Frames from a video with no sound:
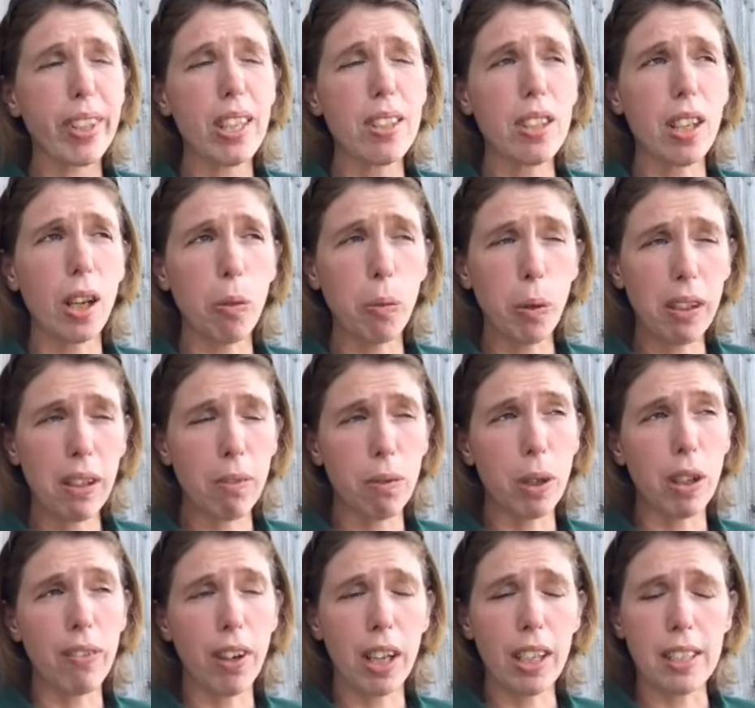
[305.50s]
So
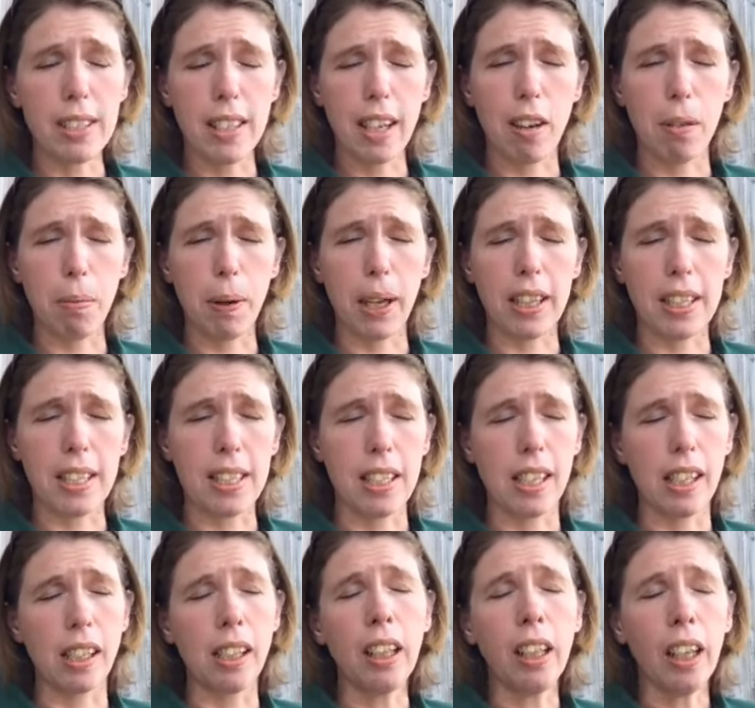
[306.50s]
we run in South
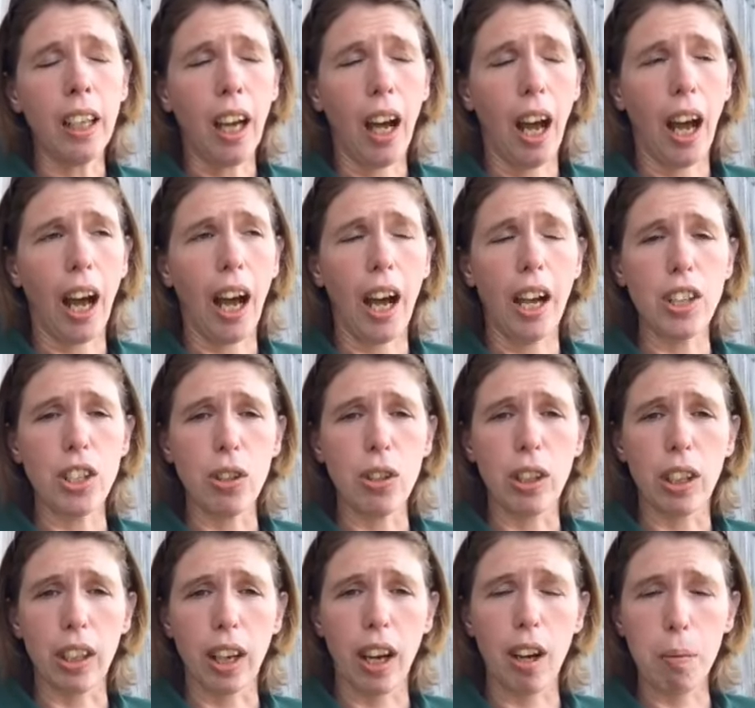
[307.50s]
Petherton, and you
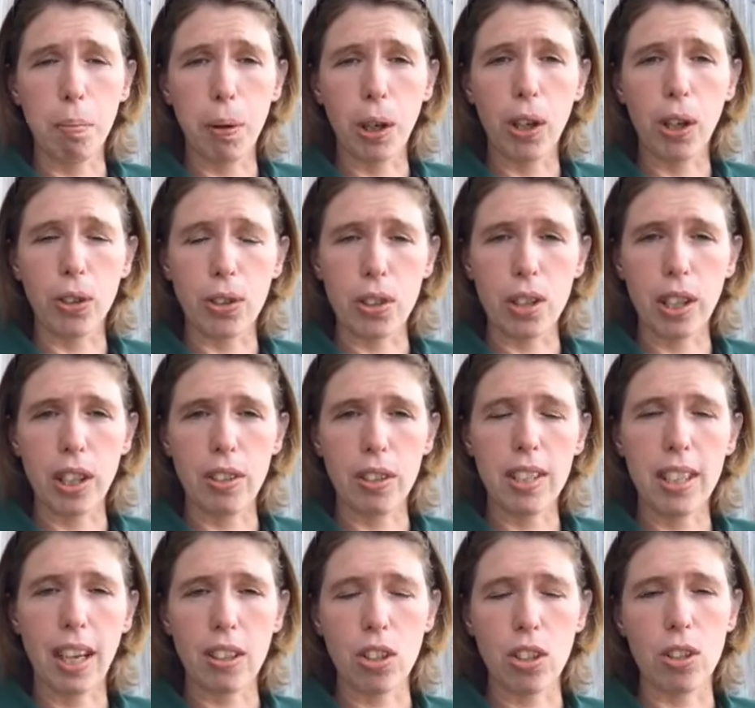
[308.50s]
can kind of book onto those
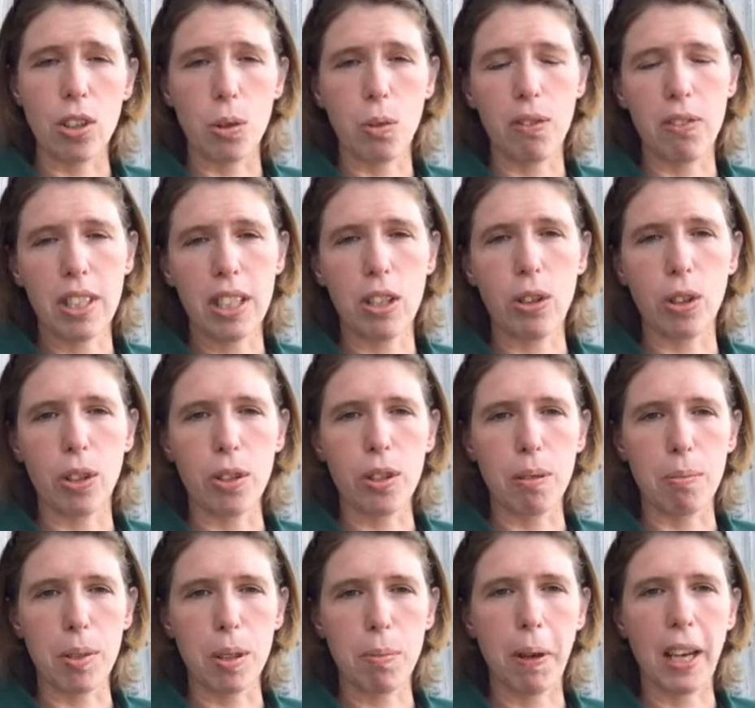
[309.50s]
sessions. We've still got
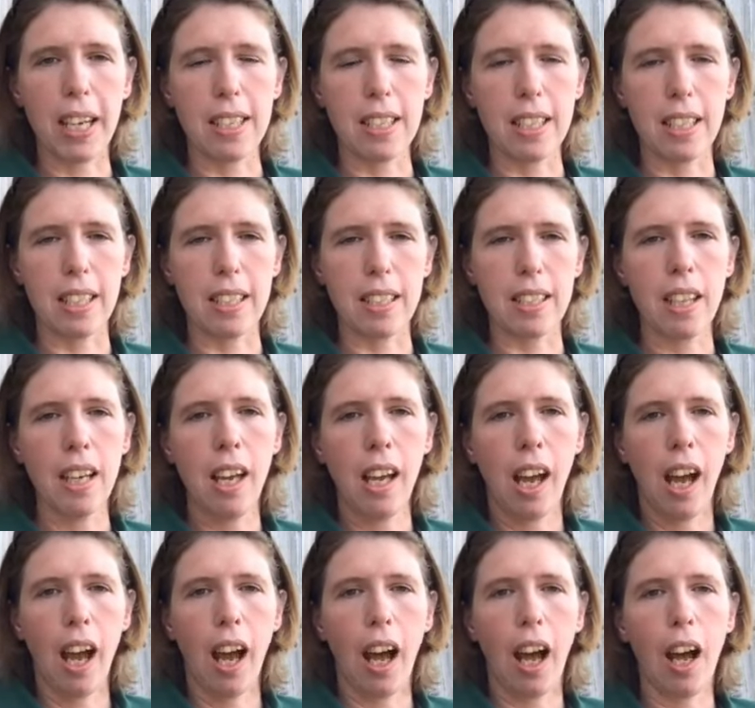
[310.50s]
some spaces.
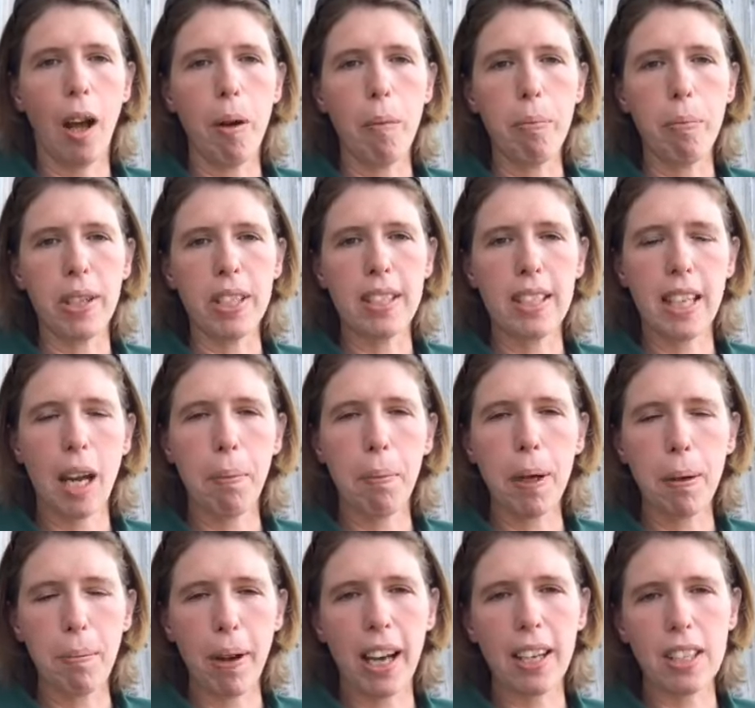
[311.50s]
But
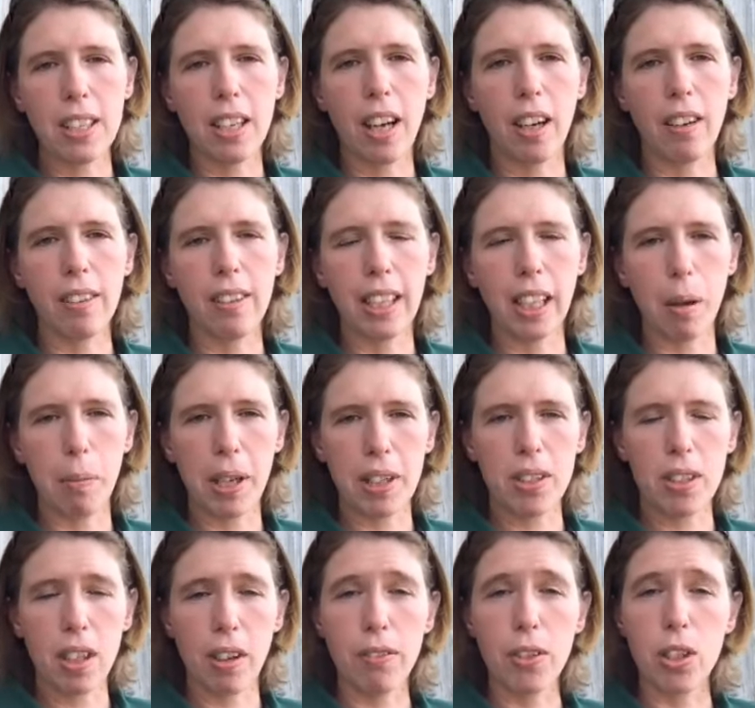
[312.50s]
stepping back to kind of think about
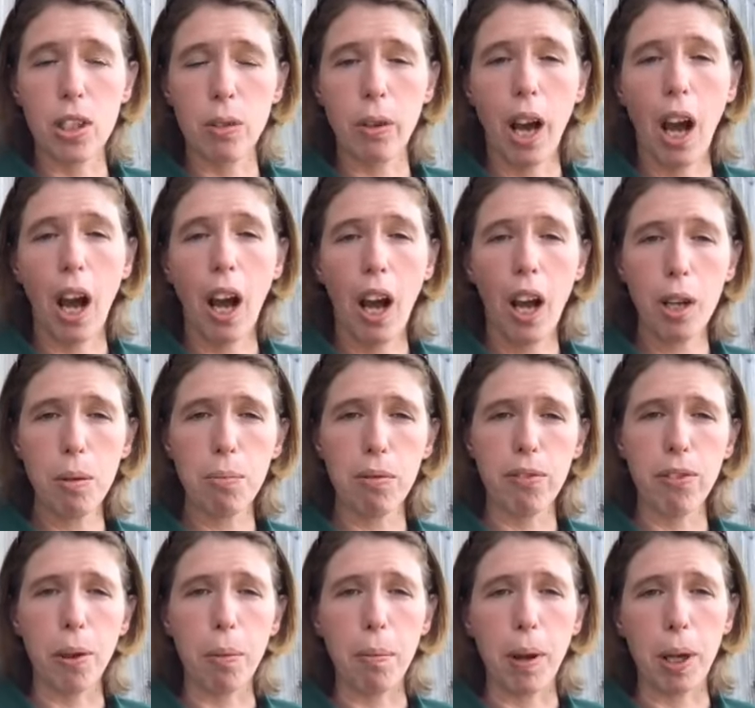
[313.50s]
stuff to do at home
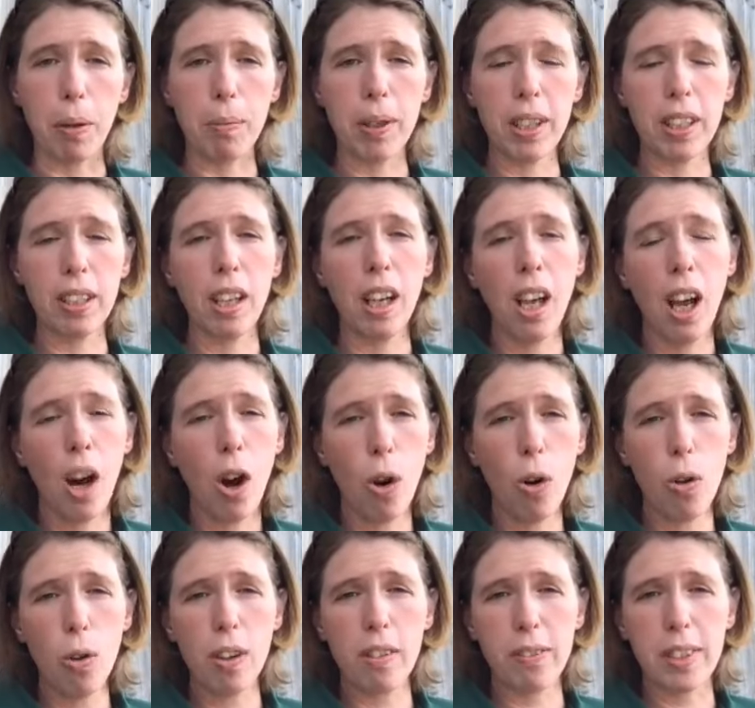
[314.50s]
for a moment,
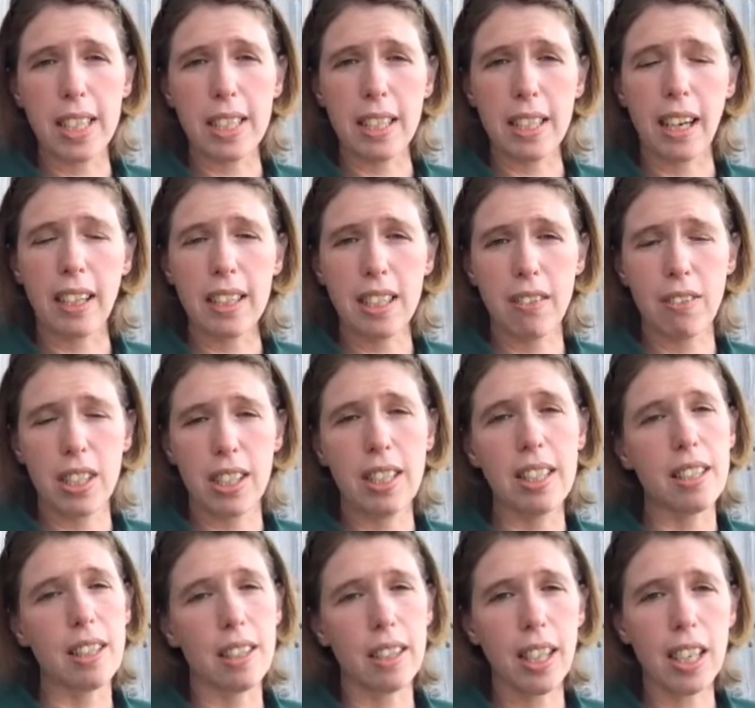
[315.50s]
all of these
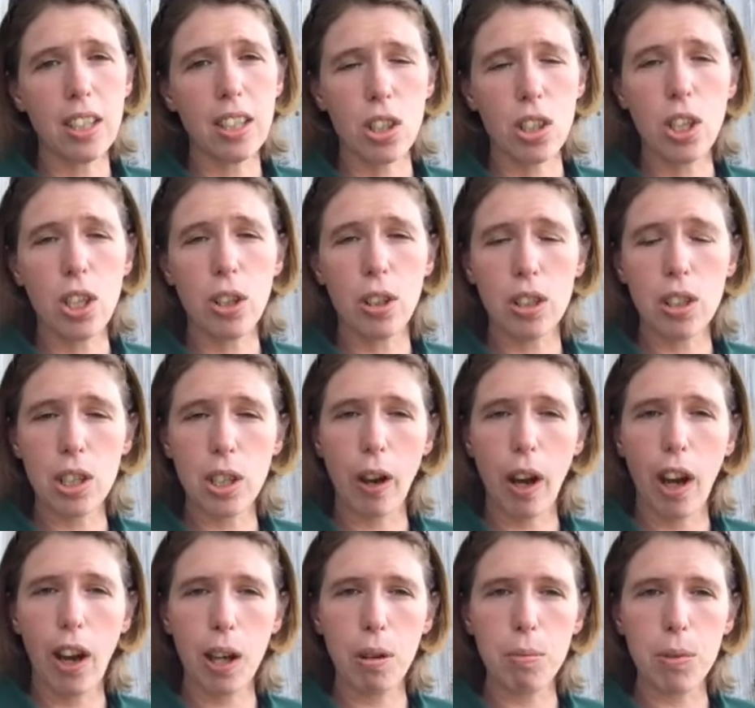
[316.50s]
activities are things that you can do at
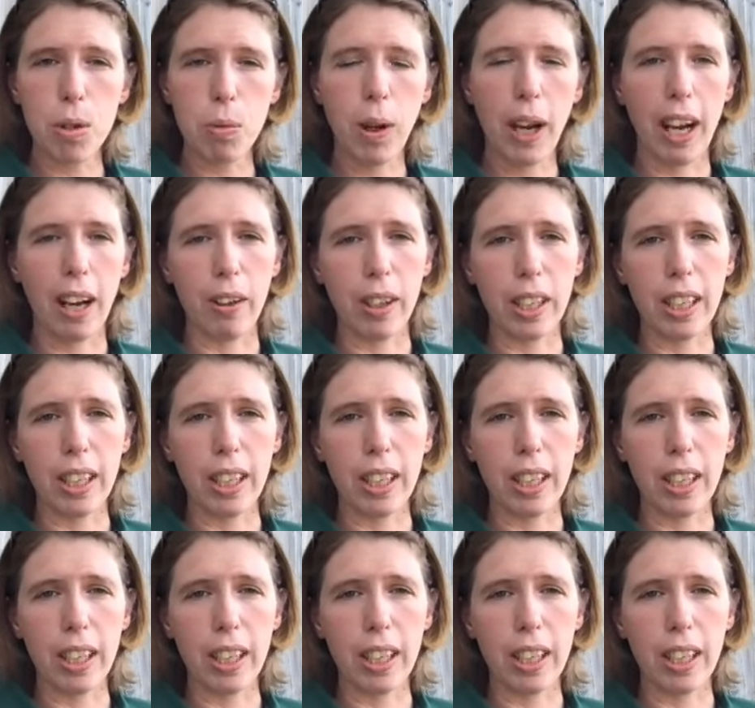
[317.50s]
home as well.